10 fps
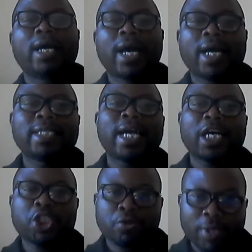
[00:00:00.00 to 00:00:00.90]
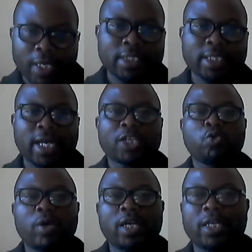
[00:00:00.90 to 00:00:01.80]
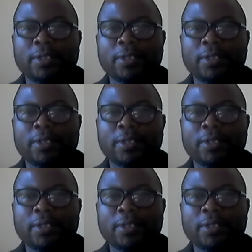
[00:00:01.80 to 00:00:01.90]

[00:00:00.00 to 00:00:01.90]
and their strength as well,